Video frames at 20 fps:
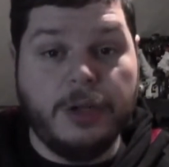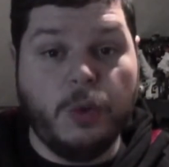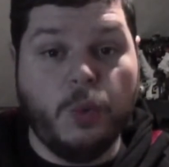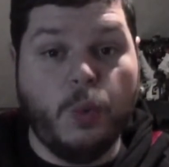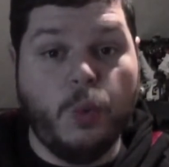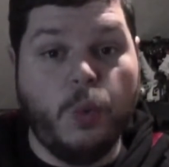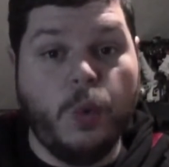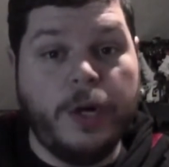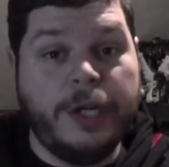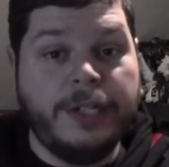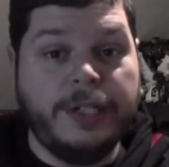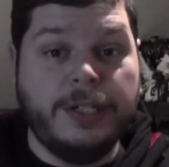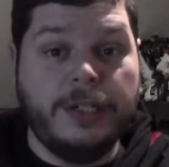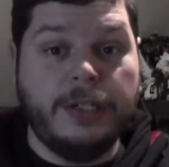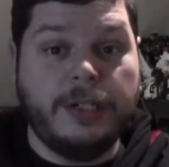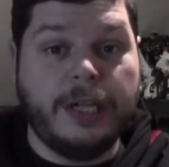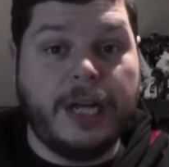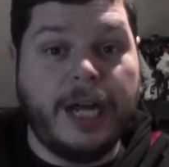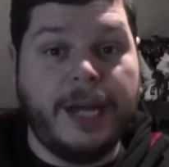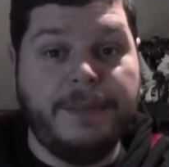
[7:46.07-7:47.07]

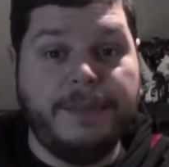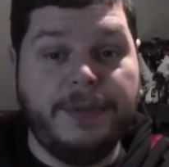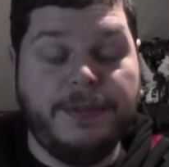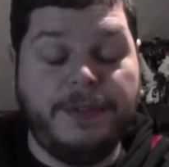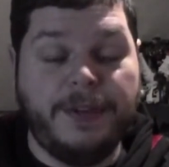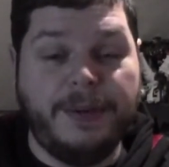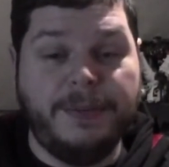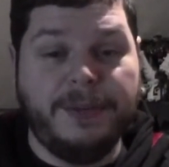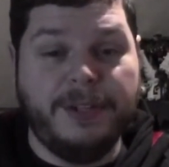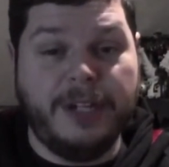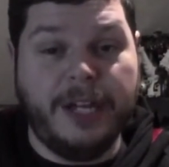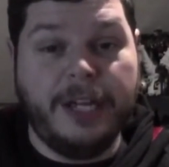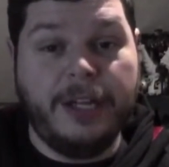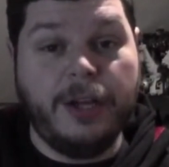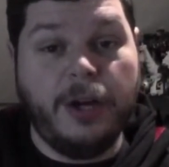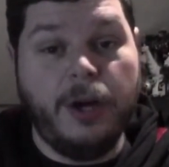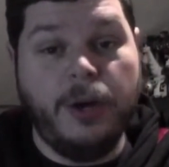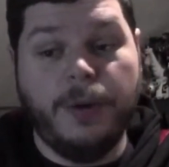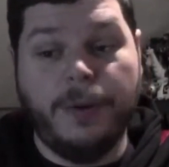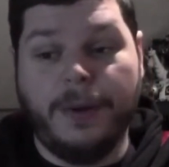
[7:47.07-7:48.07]
what time you frame you
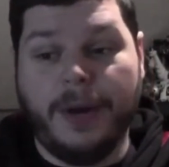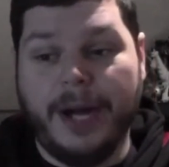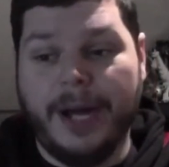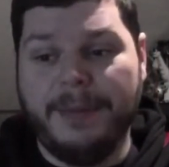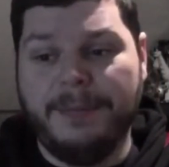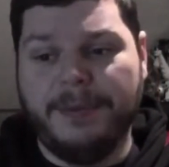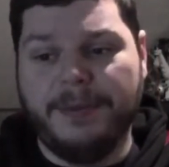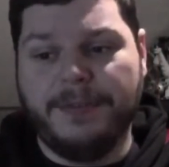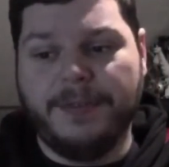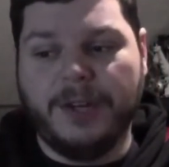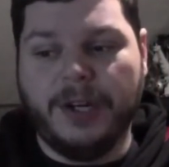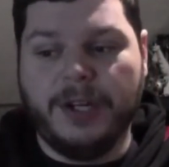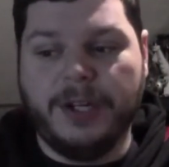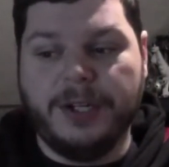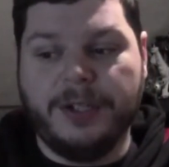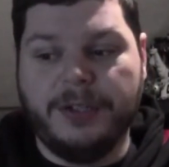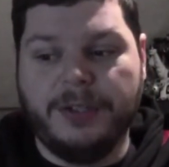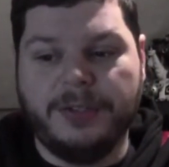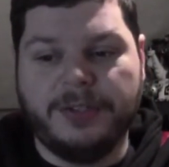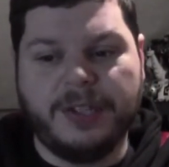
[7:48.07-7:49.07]
like. Oh, I'd prefer
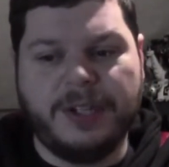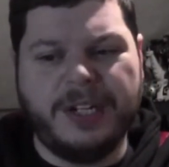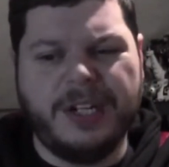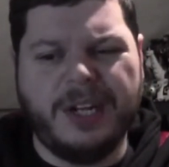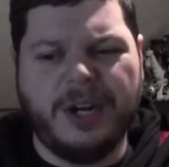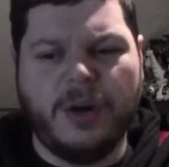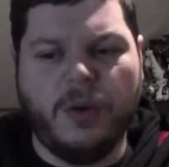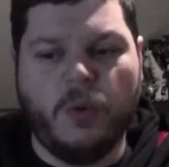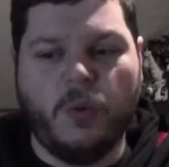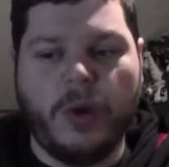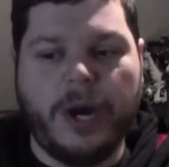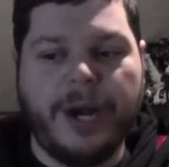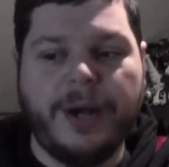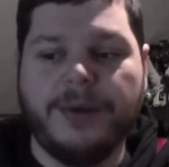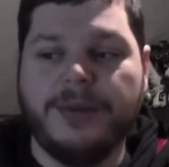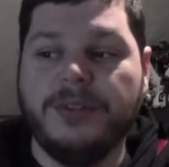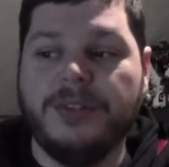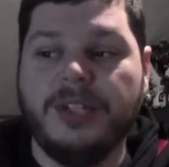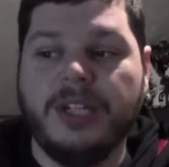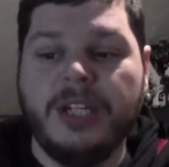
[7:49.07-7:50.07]
to do something
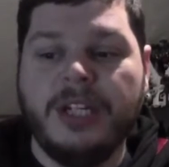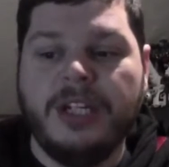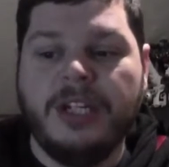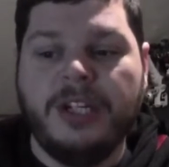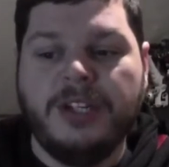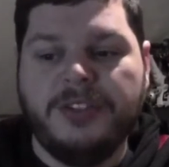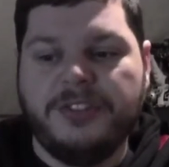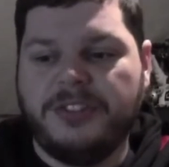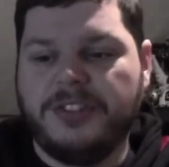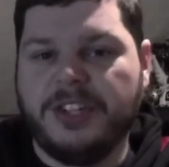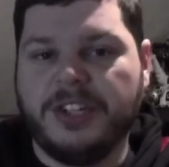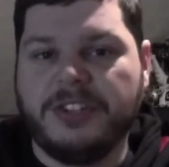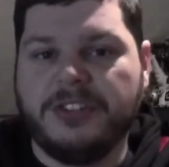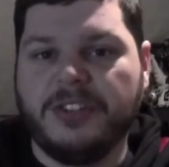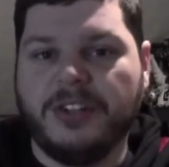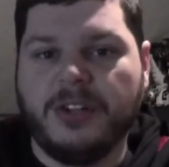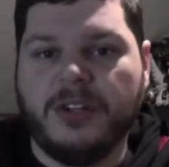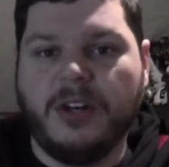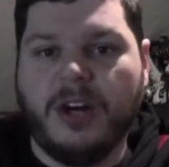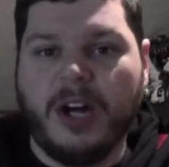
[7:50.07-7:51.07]
around
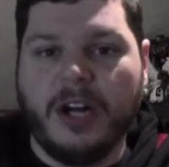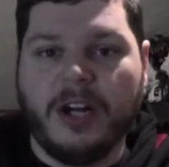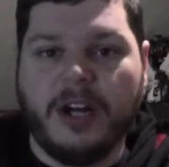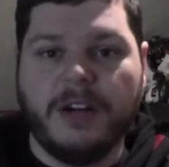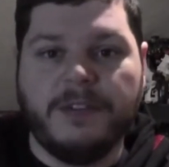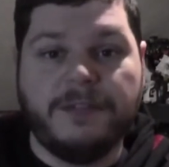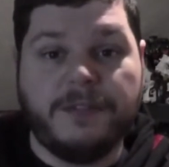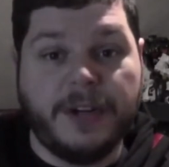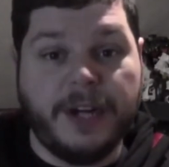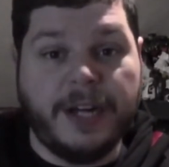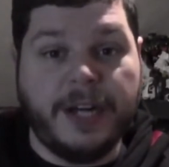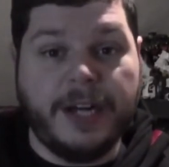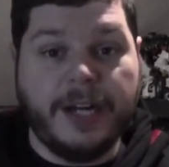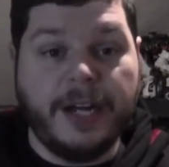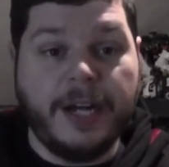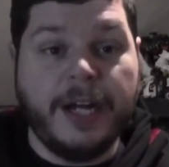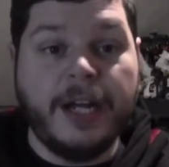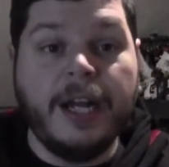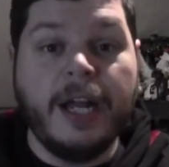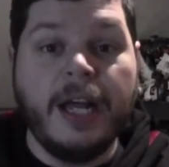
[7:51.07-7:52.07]
6 o'clock on Friday
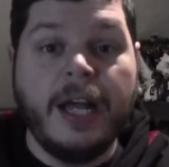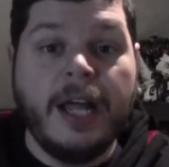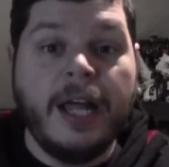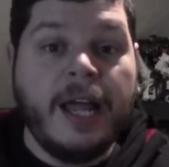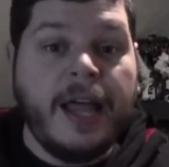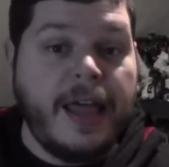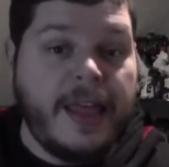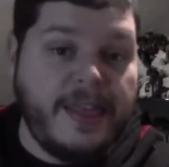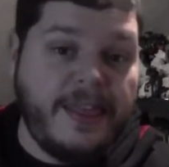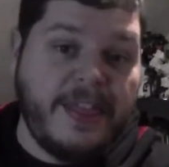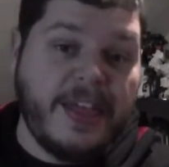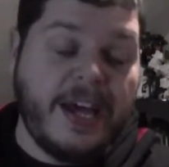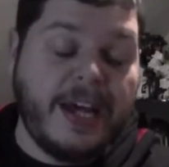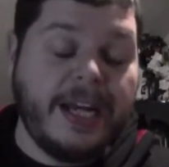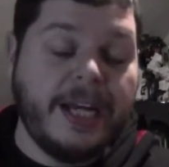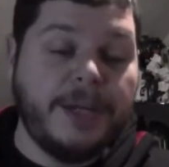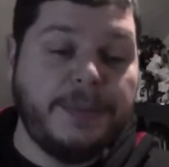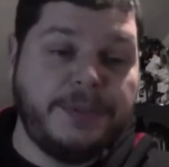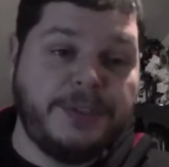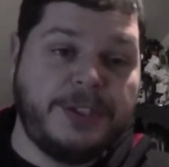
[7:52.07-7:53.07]
night.
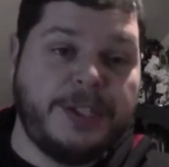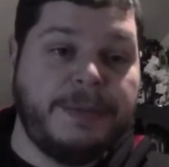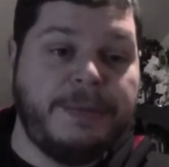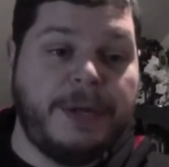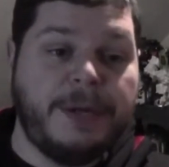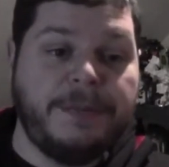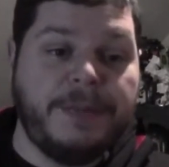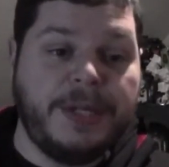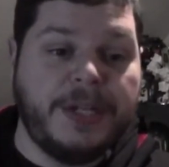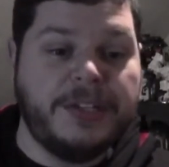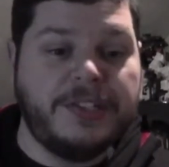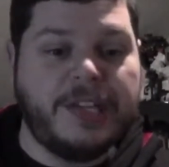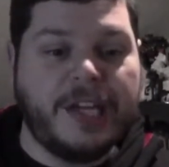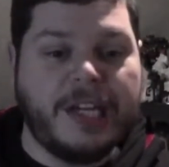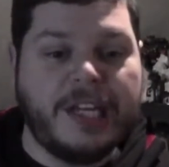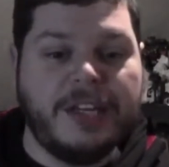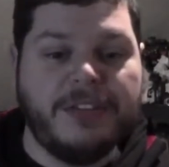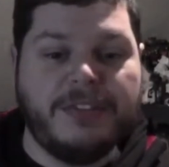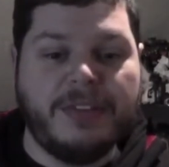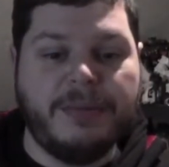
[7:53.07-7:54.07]
That helps them out because
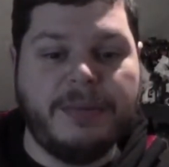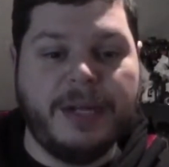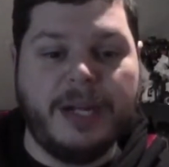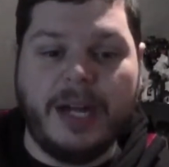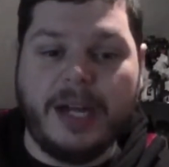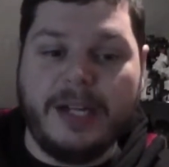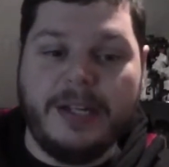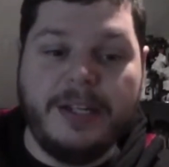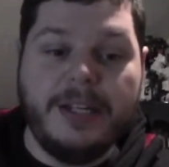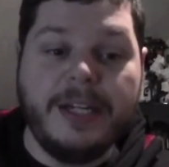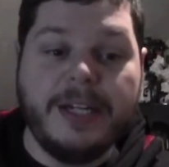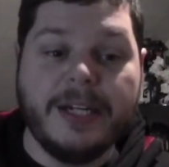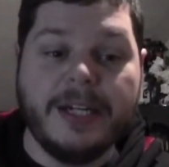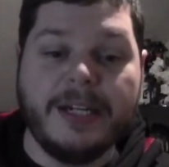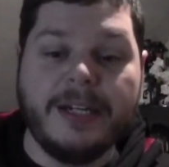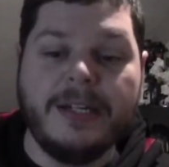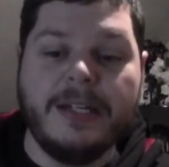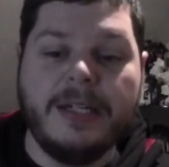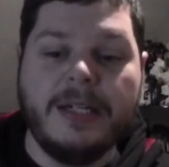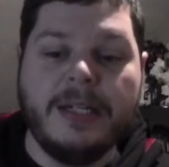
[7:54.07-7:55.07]
that gives them an
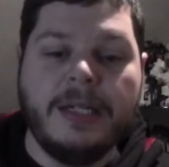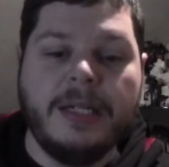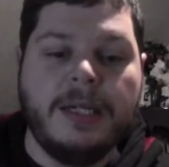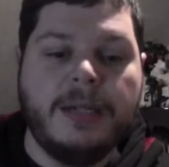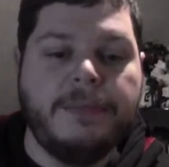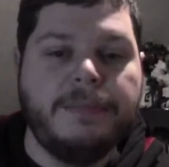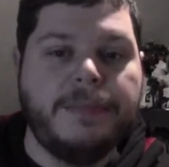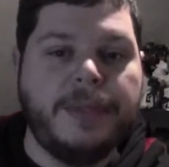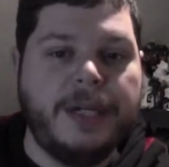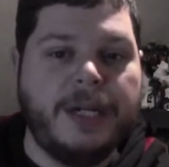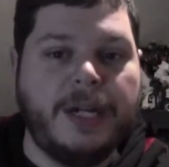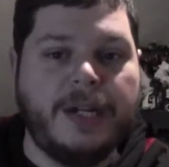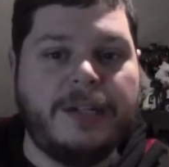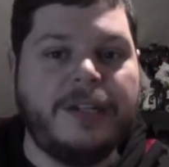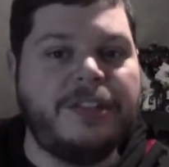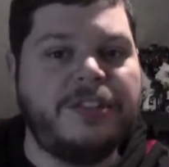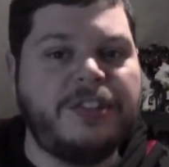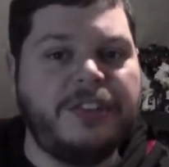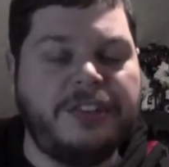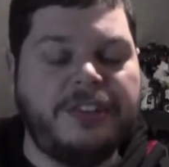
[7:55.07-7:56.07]
idea, but
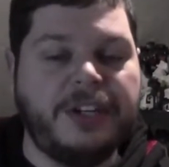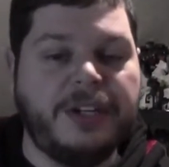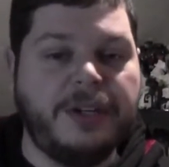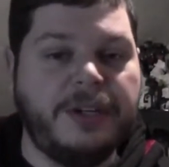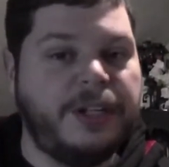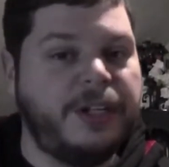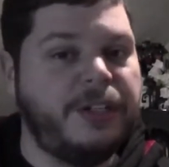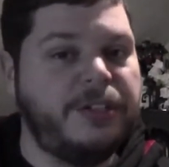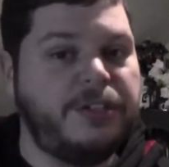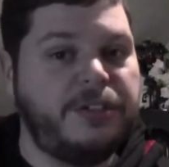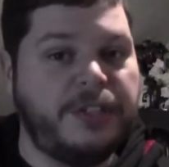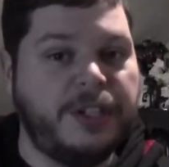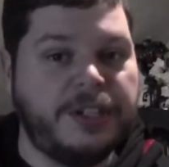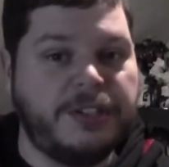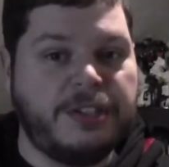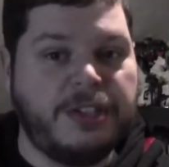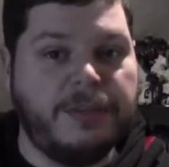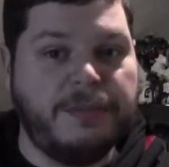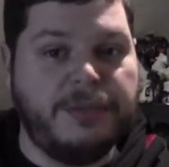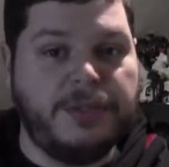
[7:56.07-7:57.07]
not necessarily
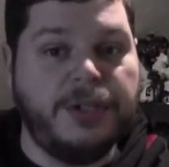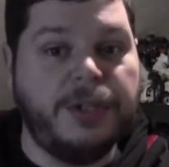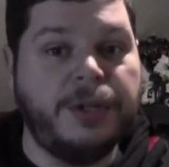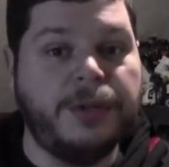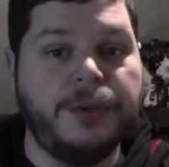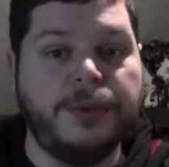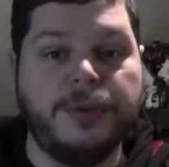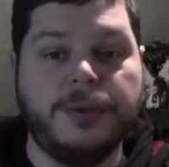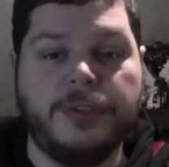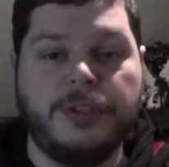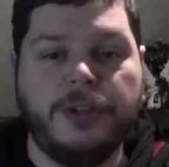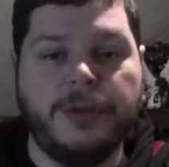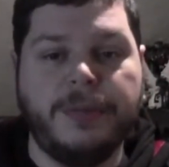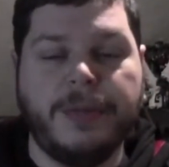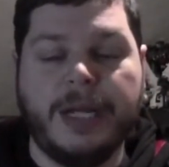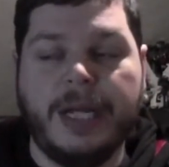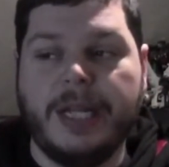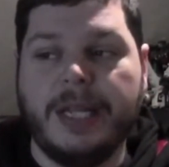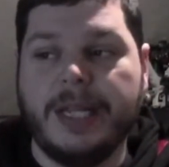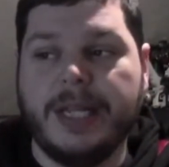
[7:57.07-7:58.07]
constricts them to too
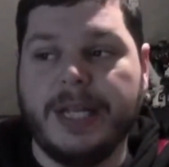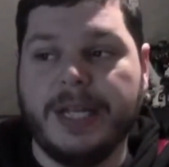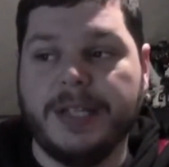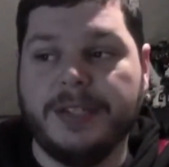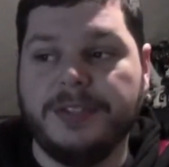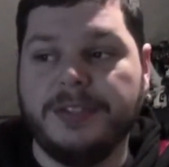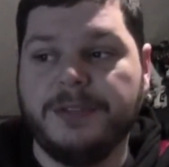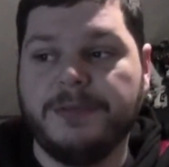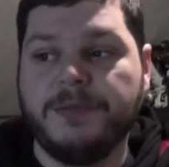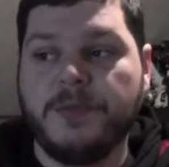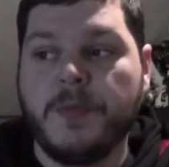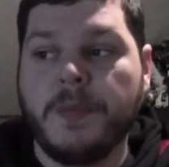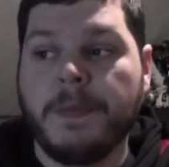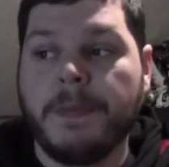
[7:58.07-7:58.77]
many things.